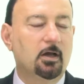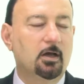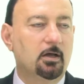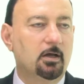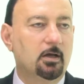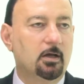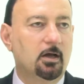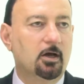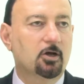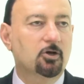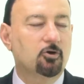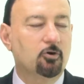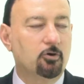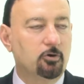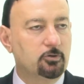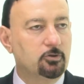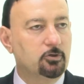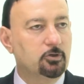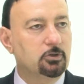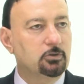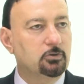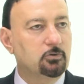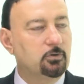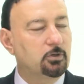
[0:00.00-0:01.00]
according
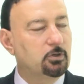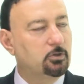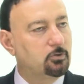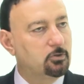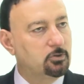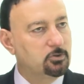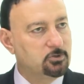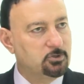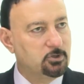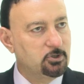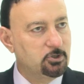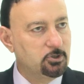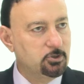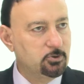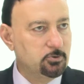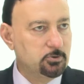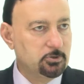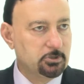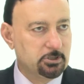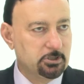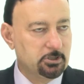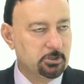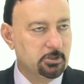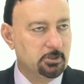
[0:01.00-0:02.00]
to the
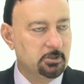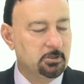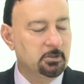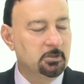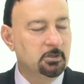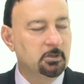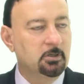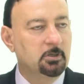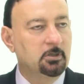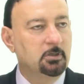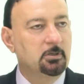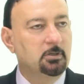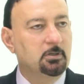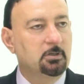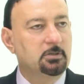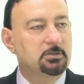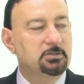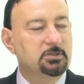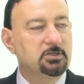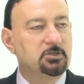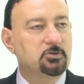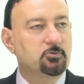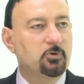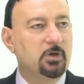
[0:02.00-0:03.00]
Constitution,
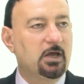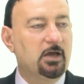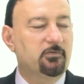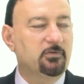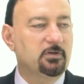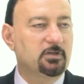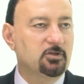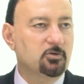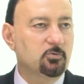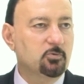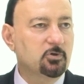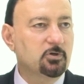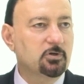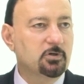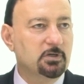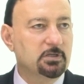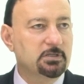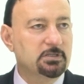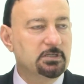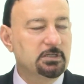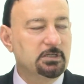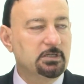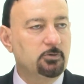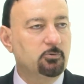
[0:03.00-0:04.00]
since we have a
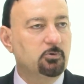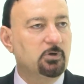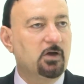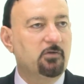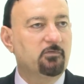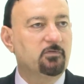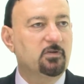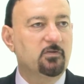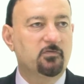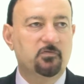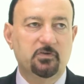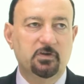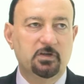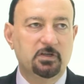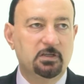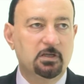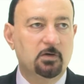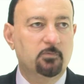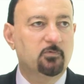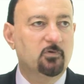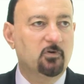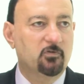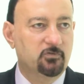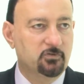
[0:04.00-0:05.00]
democracy, we have the freedom
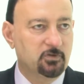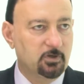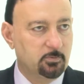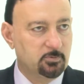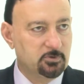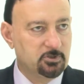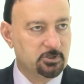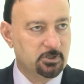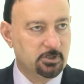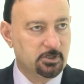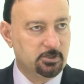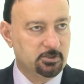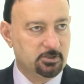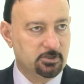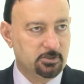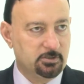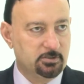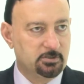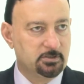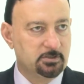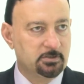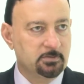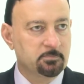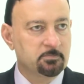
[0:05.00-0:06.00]
of
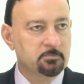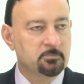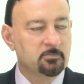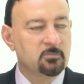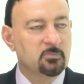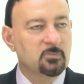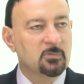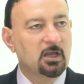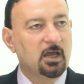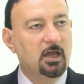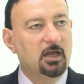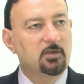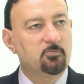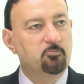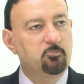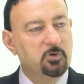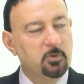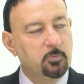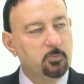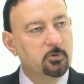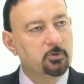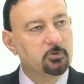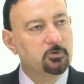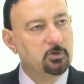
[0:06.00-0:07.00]
demonstrations. And
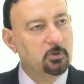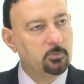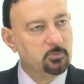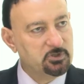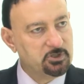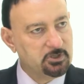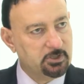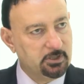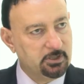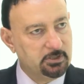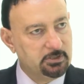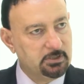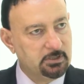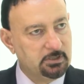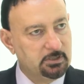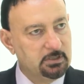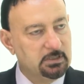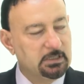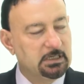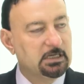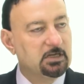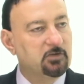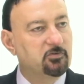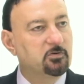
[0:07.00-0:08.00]
people demonstrated, the
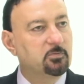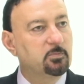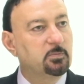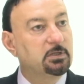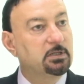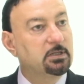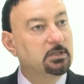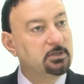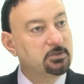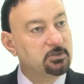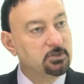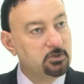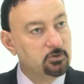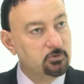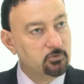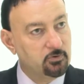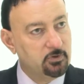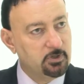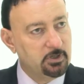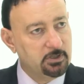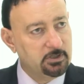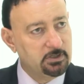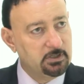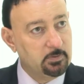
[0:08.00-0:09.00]
government listened to
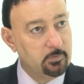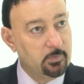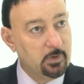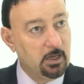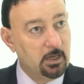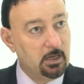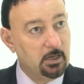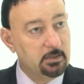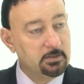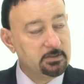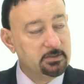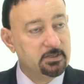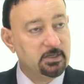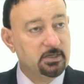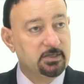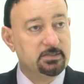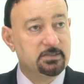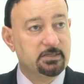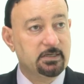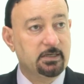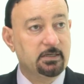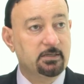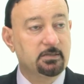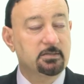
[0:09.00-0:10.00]
their demands, they
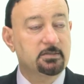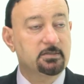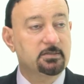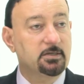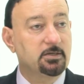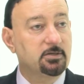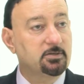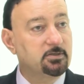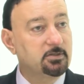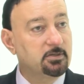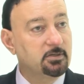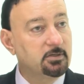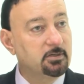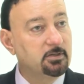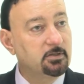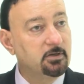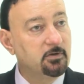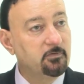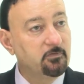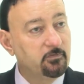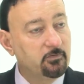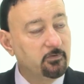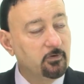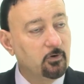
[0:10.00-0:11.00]
sent certain
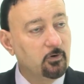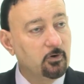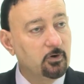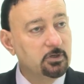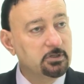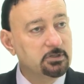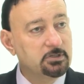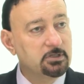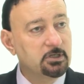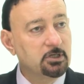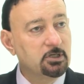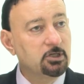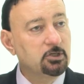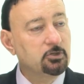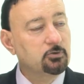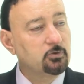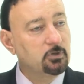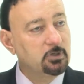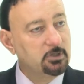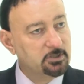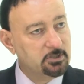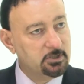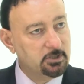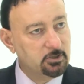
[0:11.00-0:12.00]
envoys to
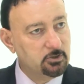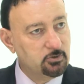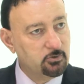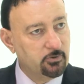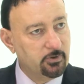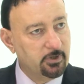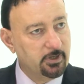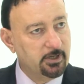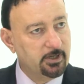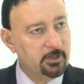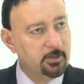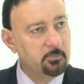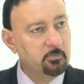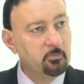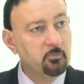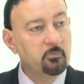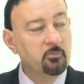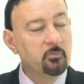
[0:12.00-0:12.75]
listen to them.